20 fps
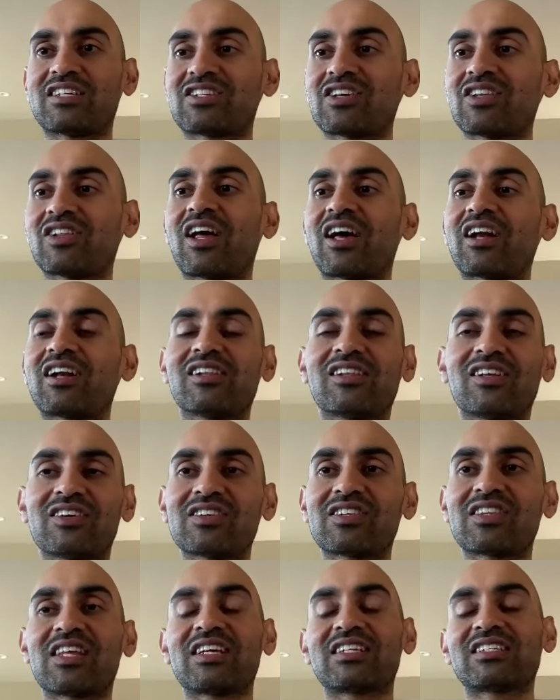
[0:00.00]
It's a lot of
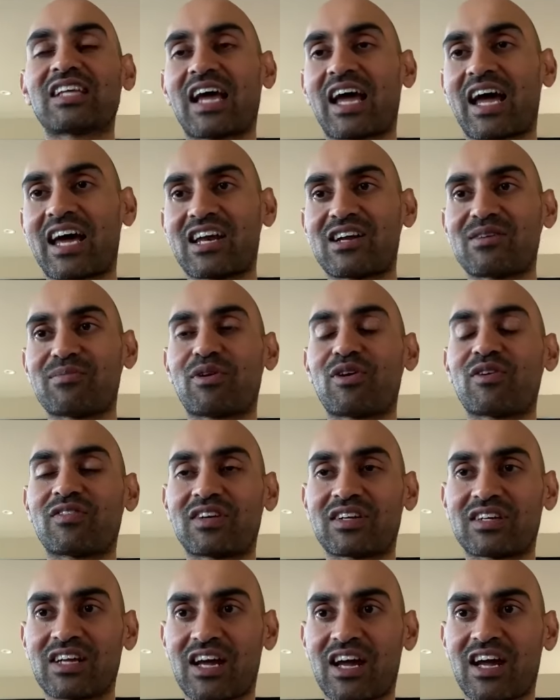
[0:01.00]
little things that add up
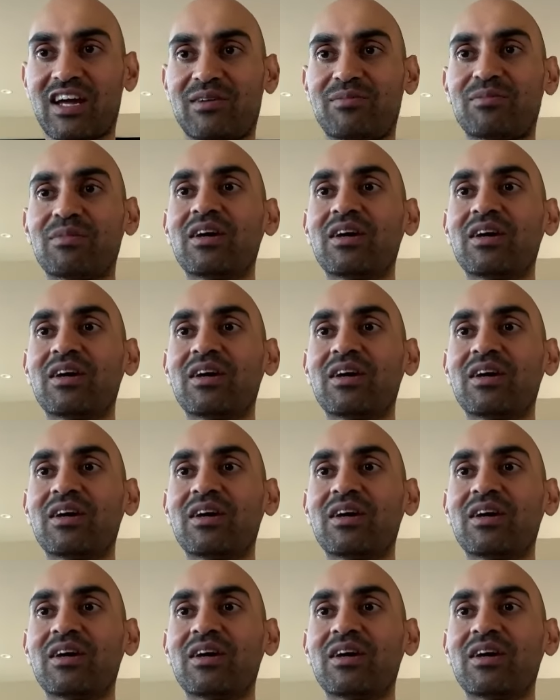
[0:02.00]
over time.